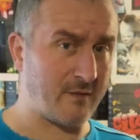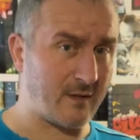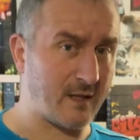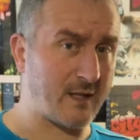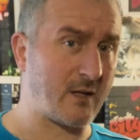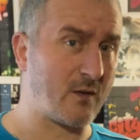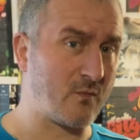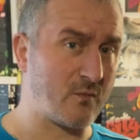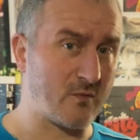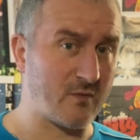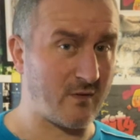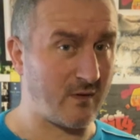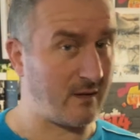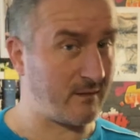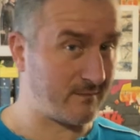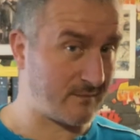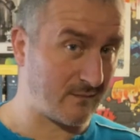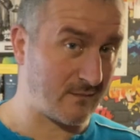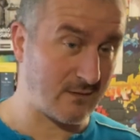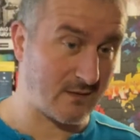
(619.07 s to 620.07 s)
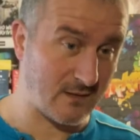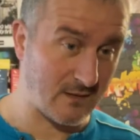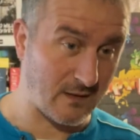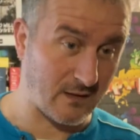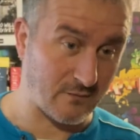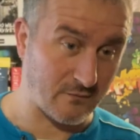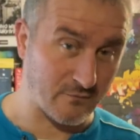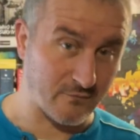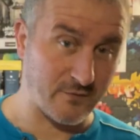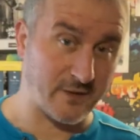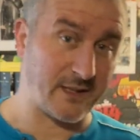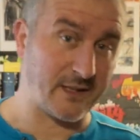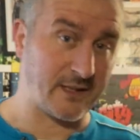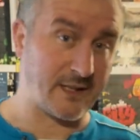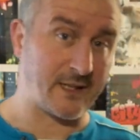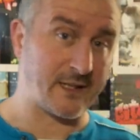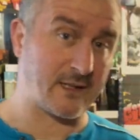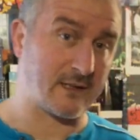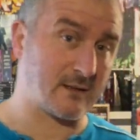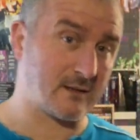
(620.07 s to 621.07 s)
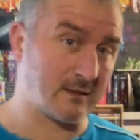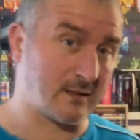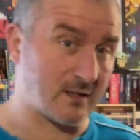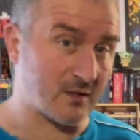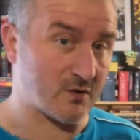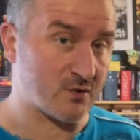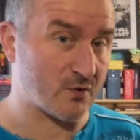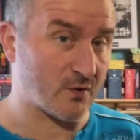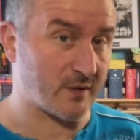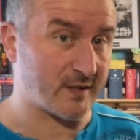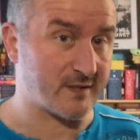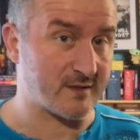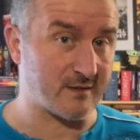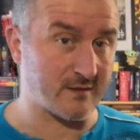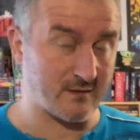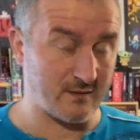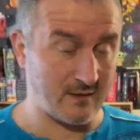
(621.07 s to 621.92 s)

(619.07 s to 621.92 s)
the kills I really enjoyed.